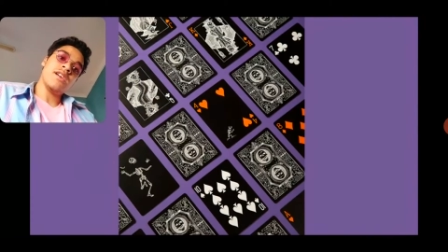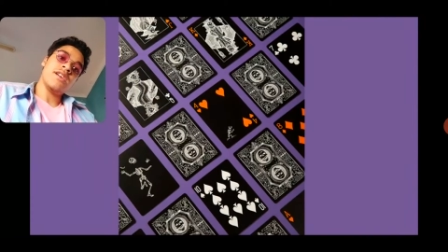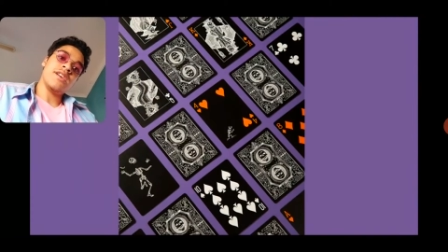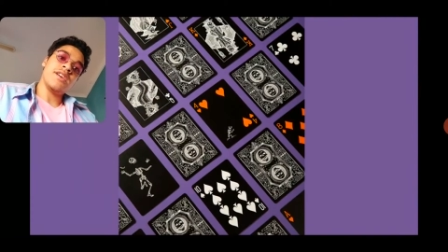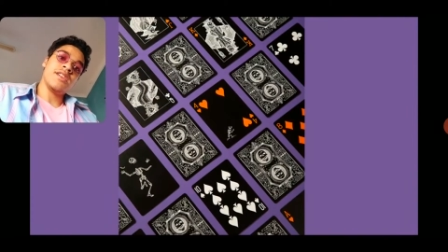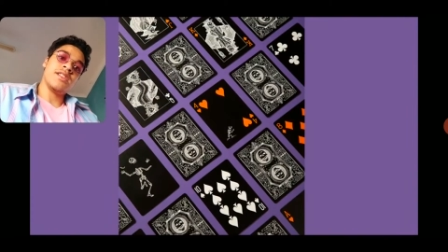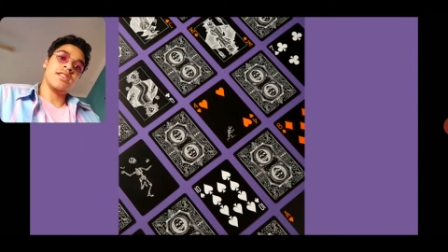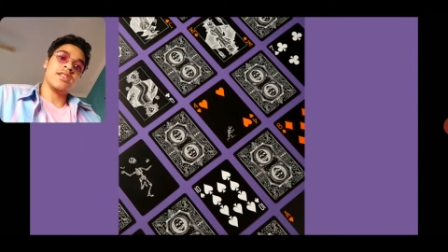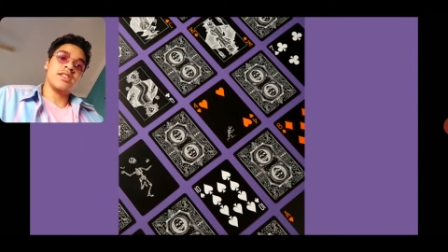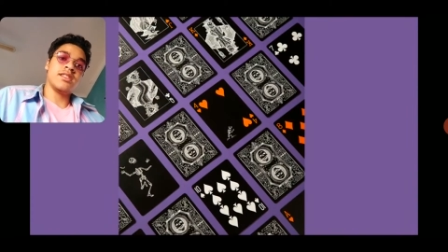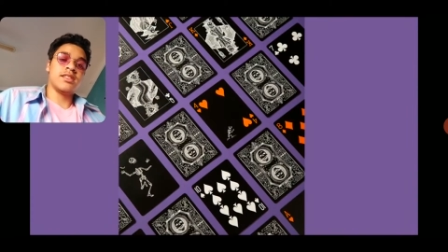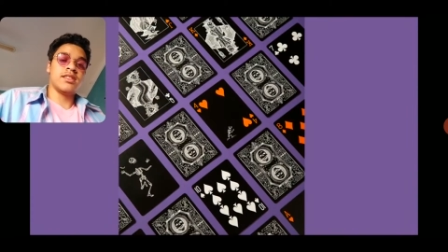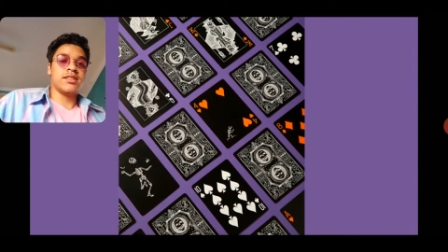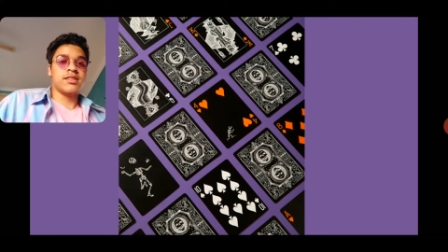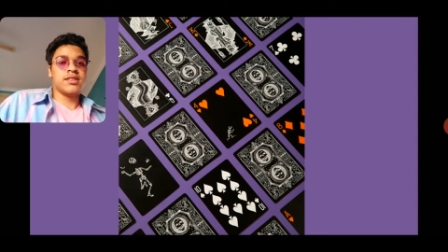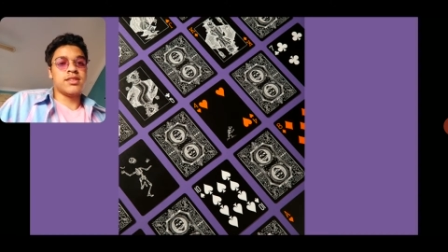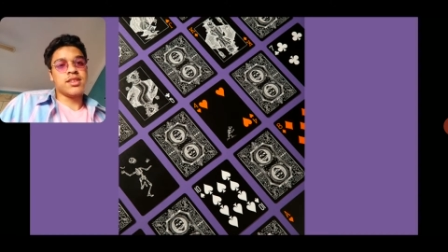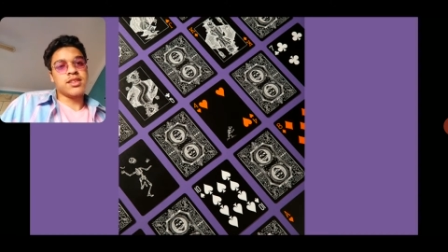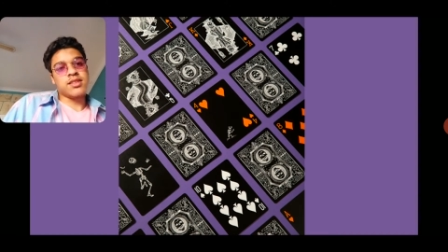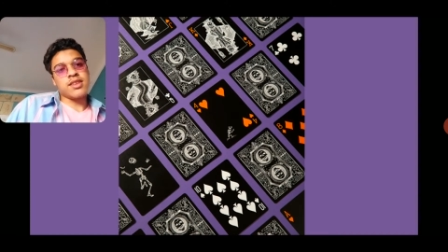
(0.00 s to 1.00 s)
and the
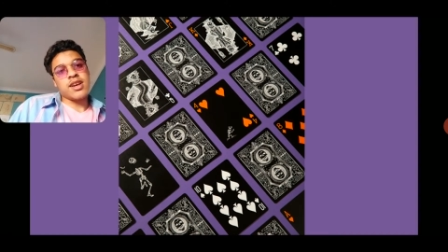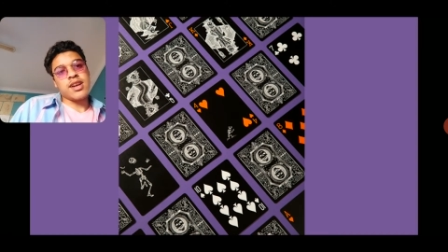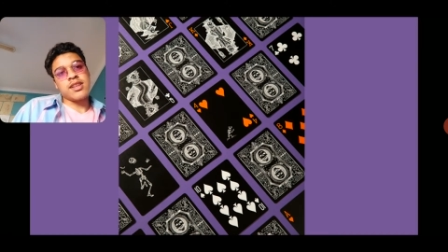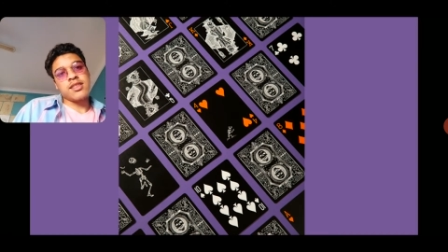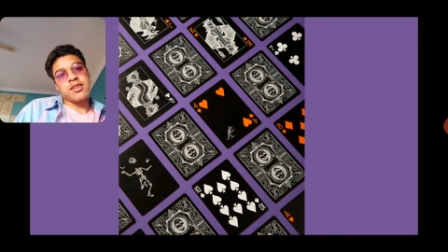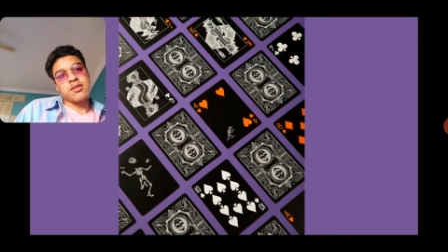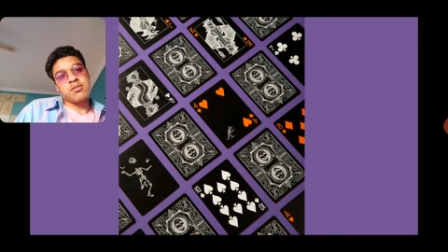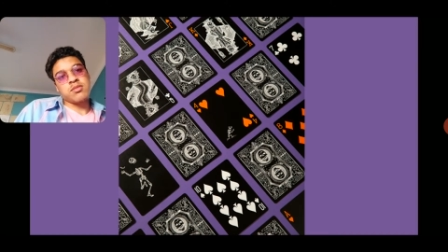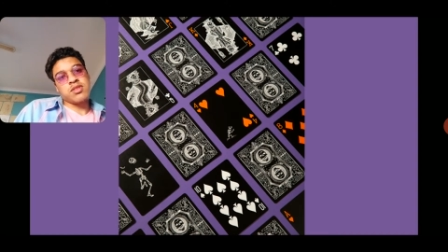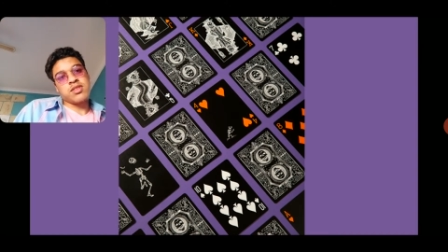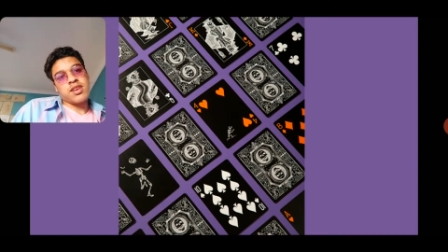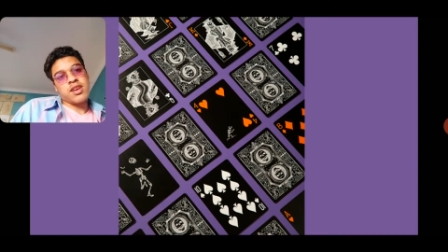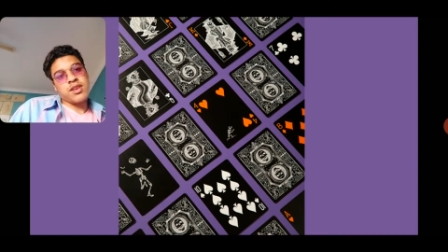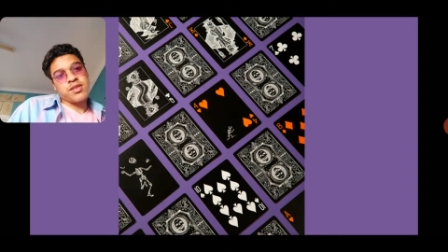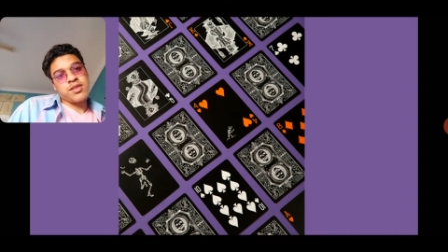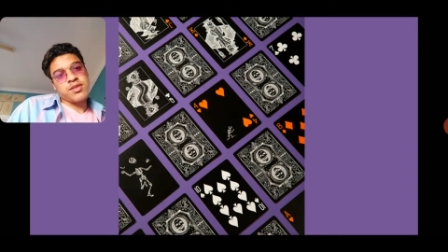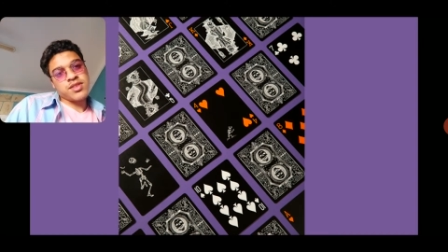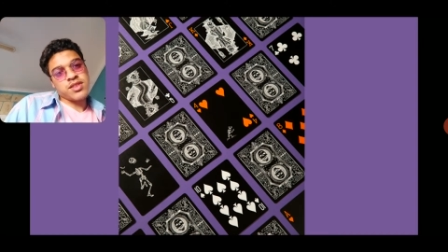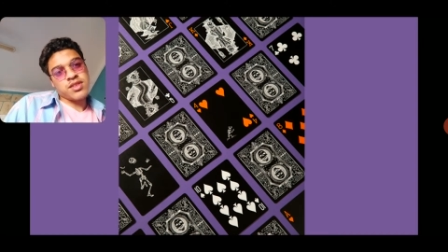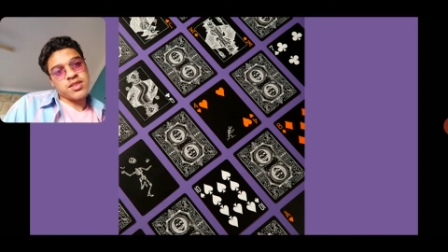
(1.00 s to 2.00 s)
design
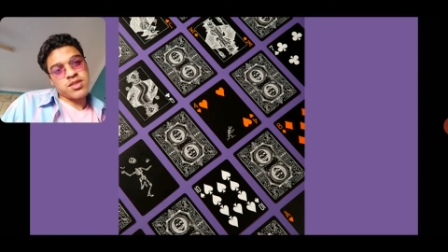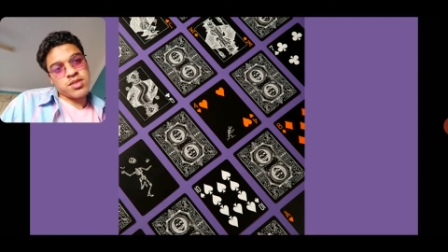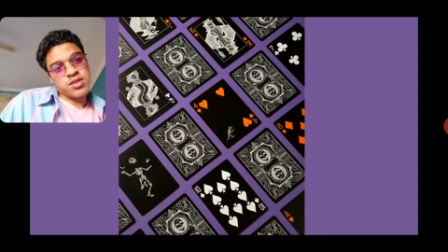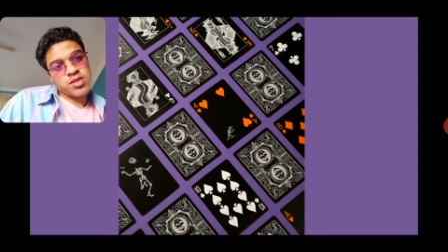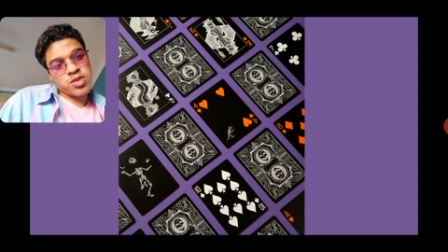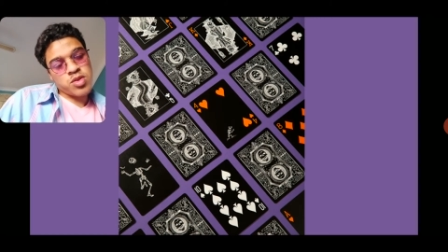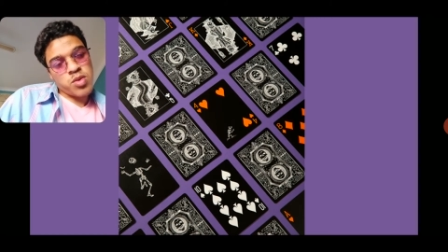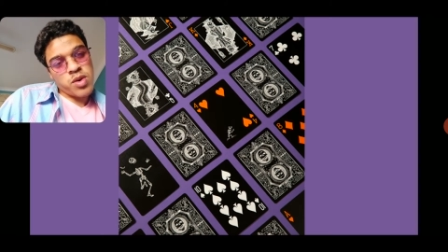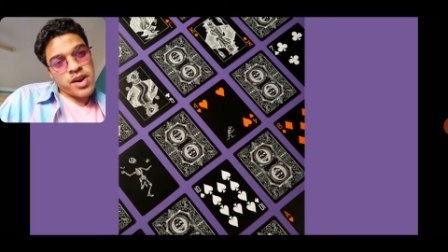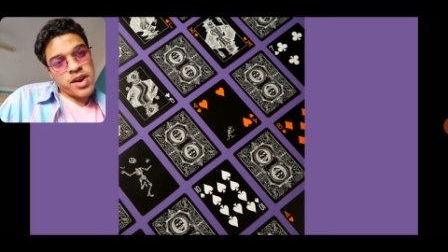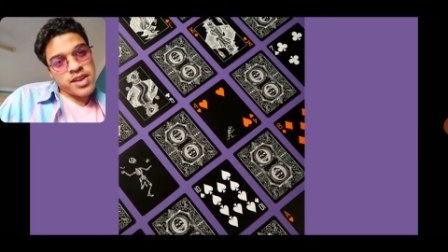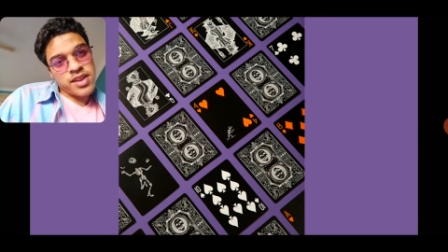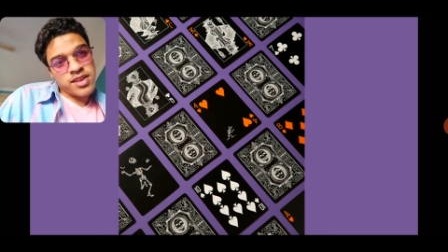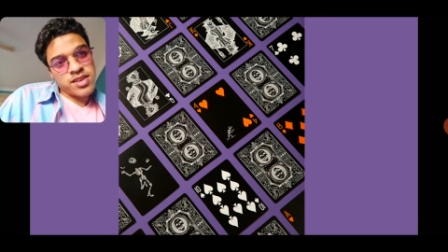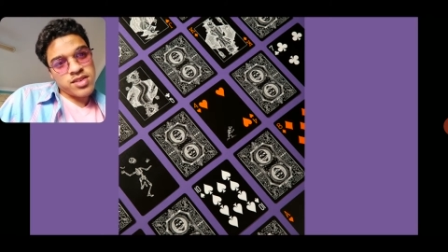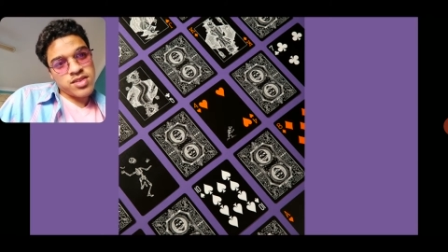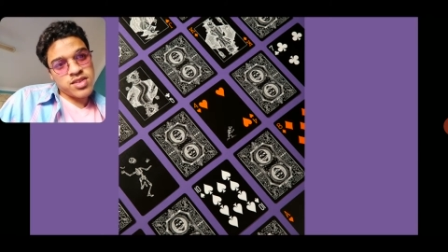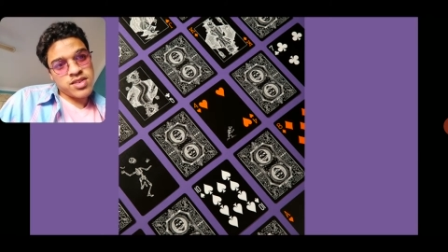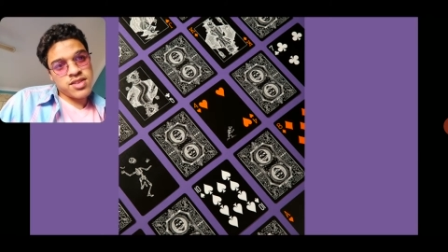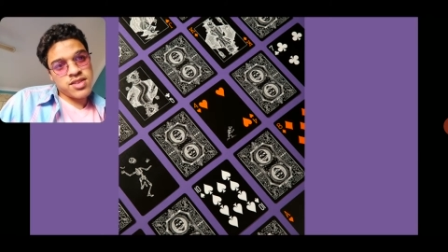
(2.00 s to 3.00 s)
themselves quite
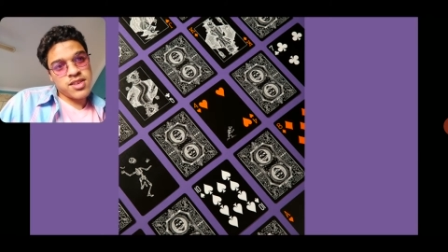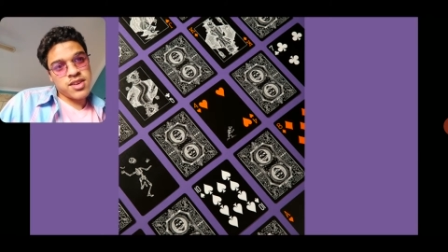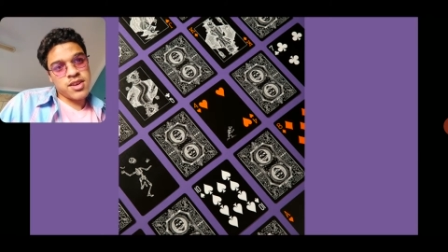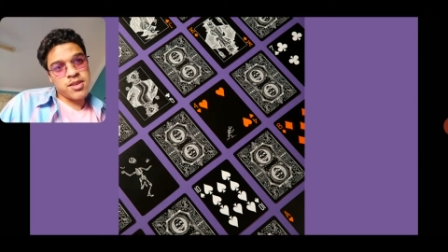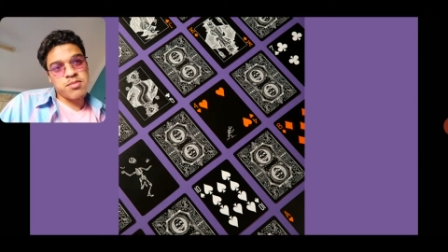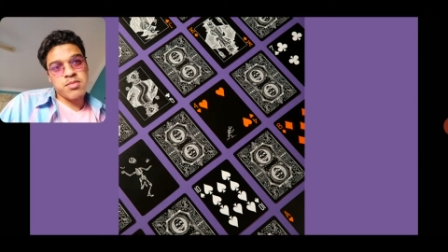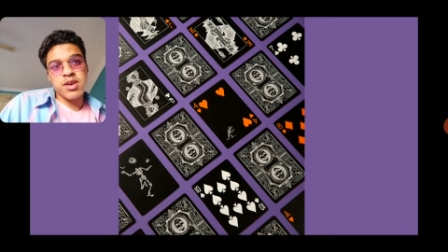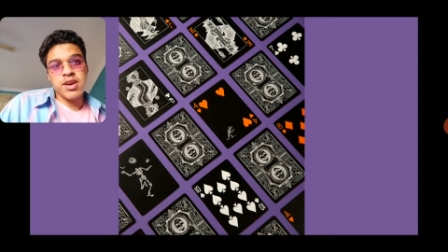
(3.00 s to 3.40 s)
interesting,